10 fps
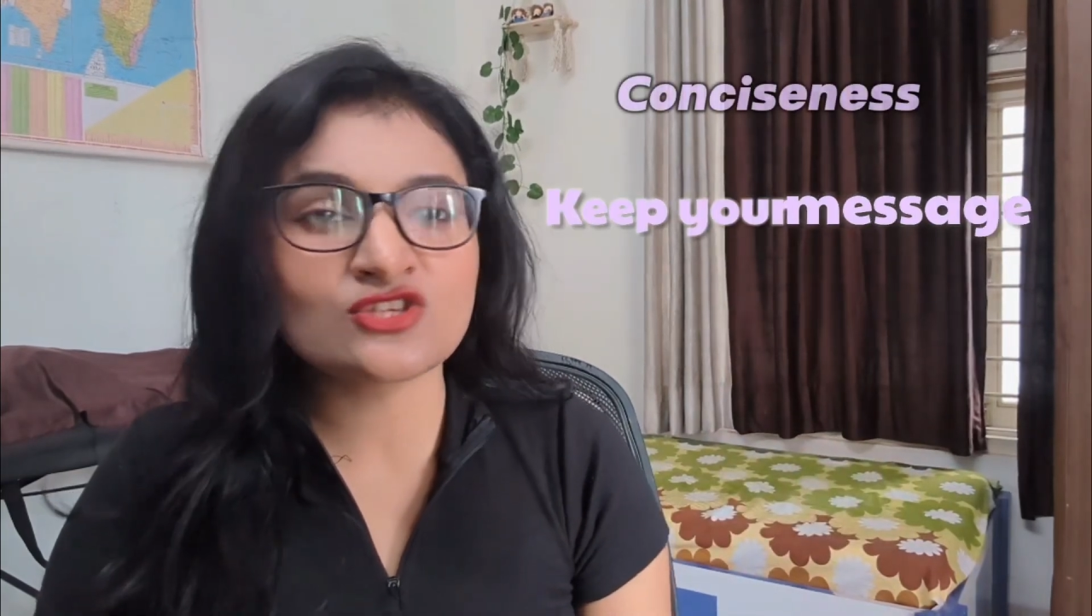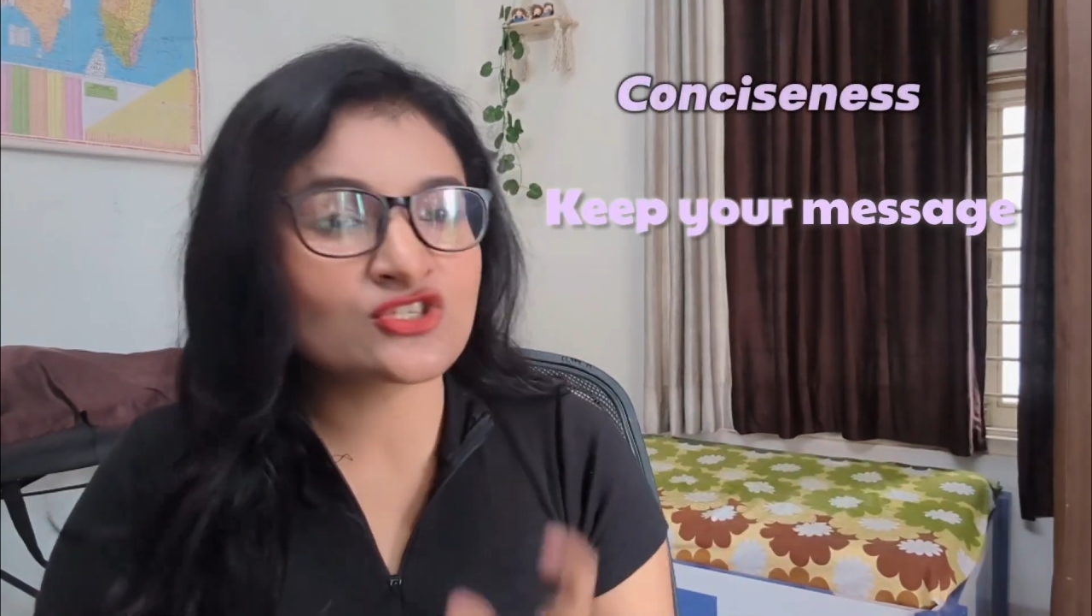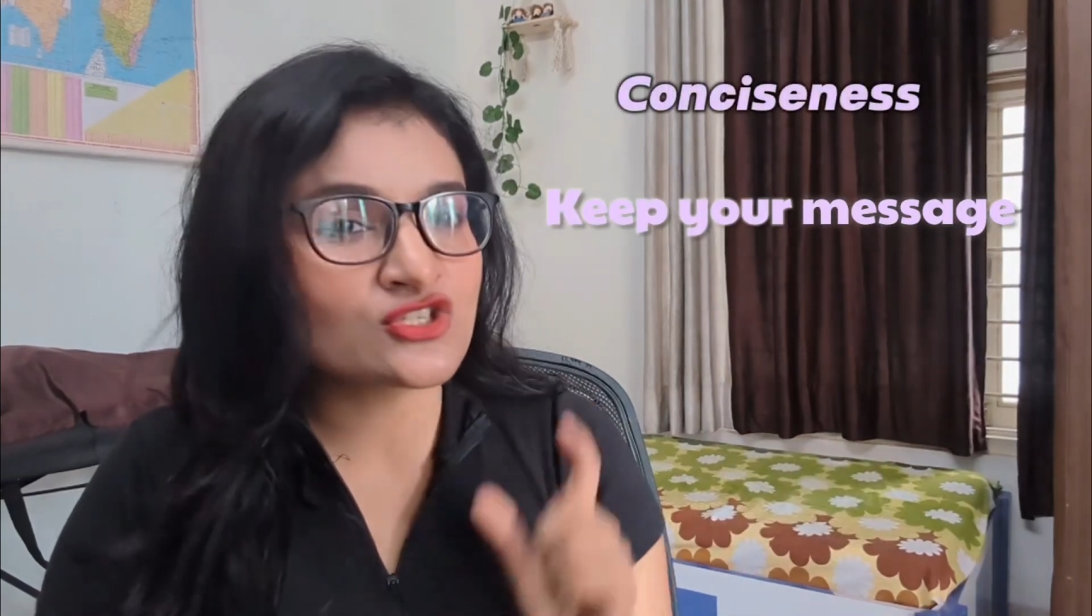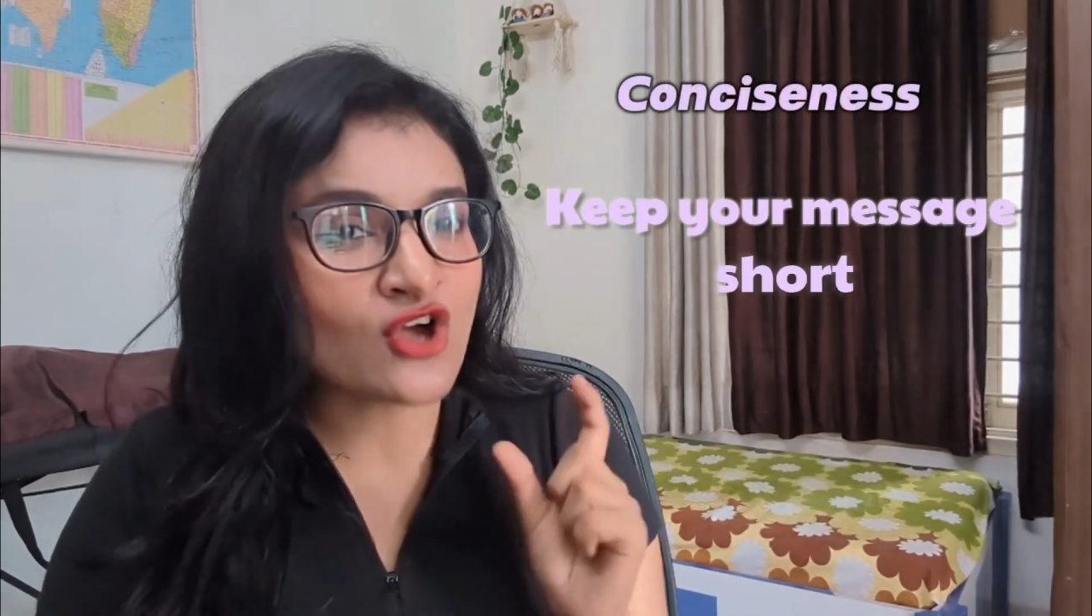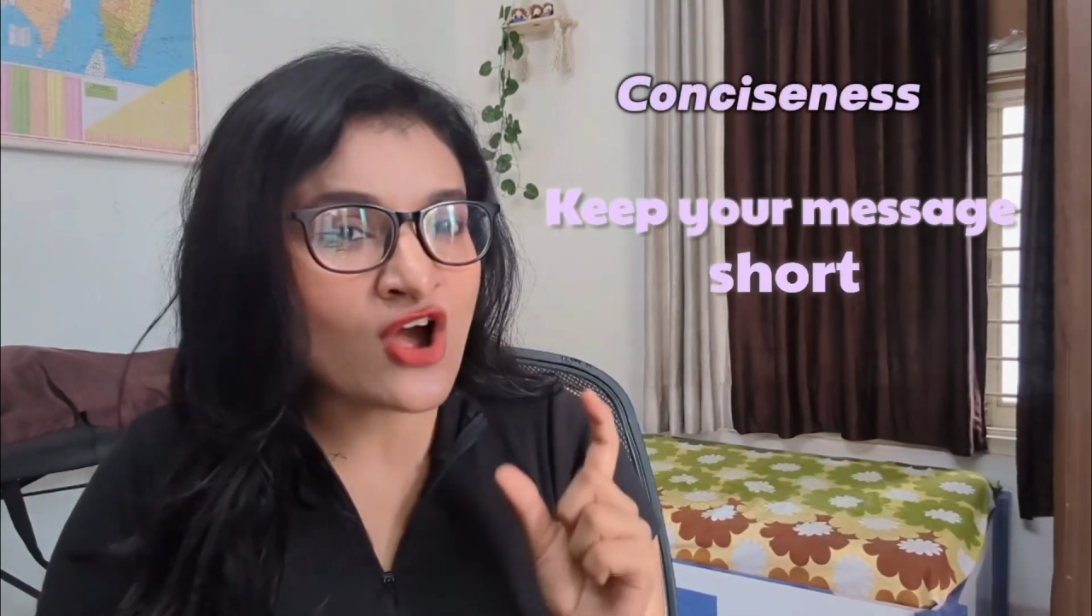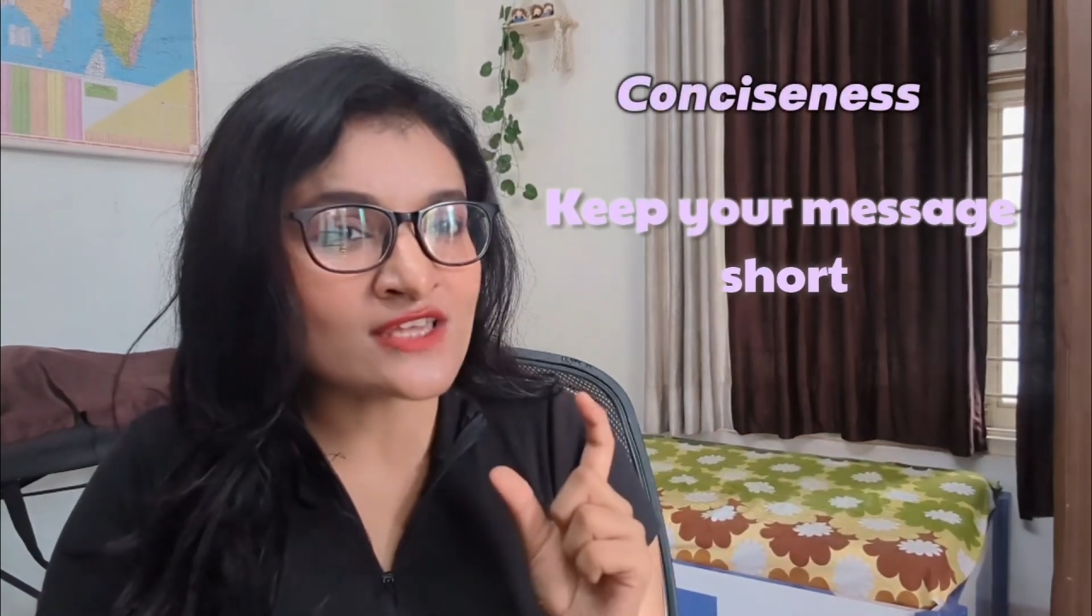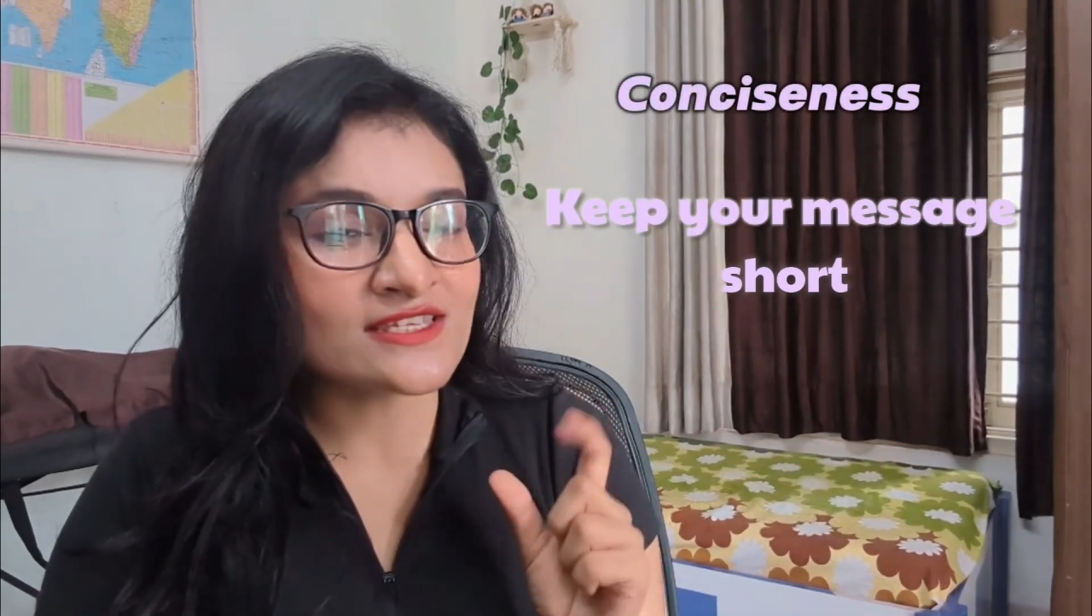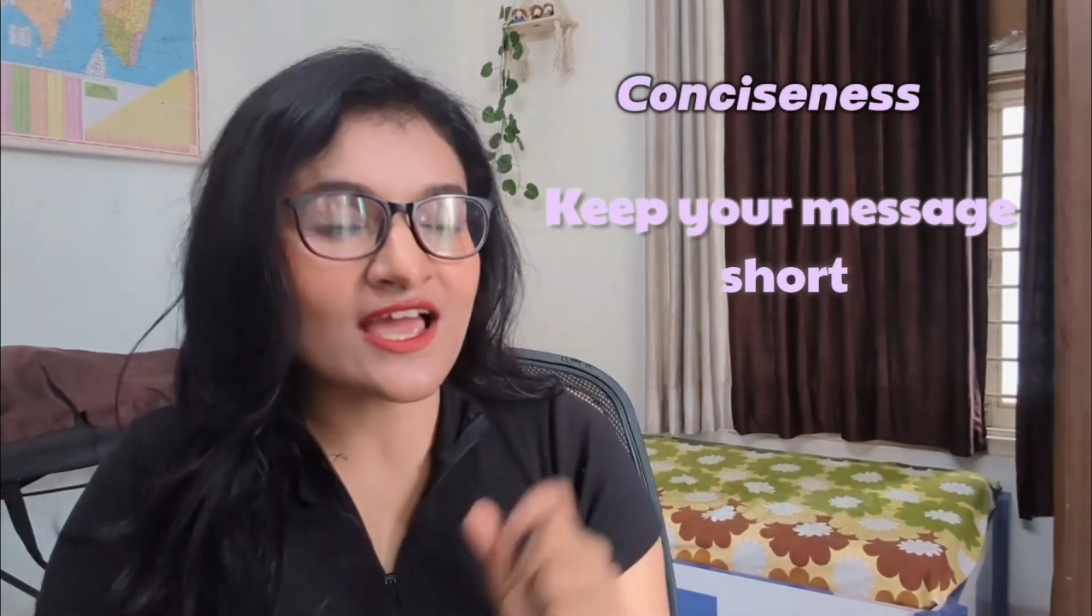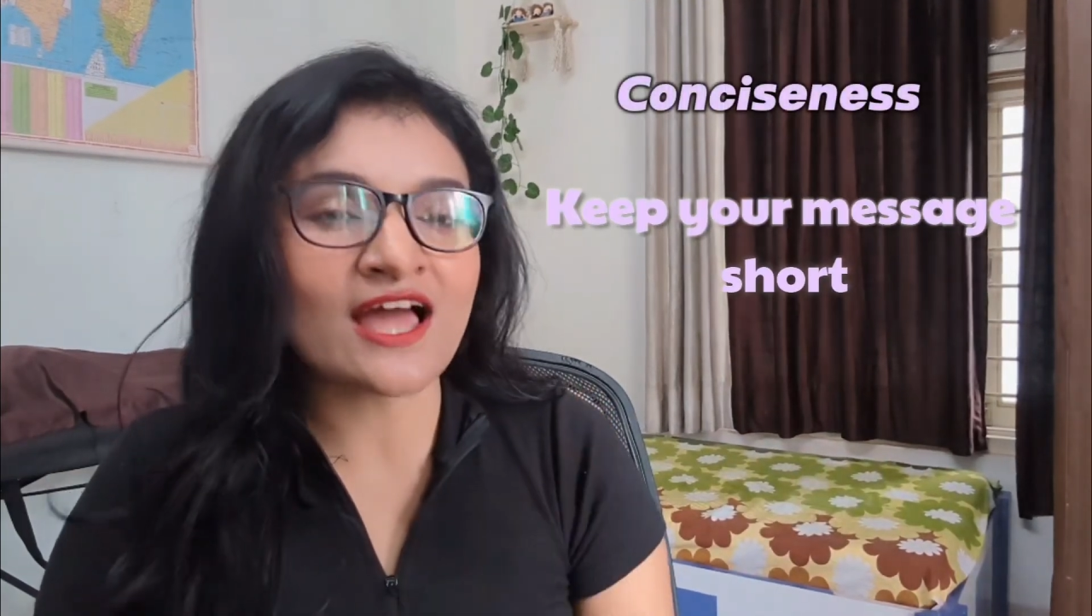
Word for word: short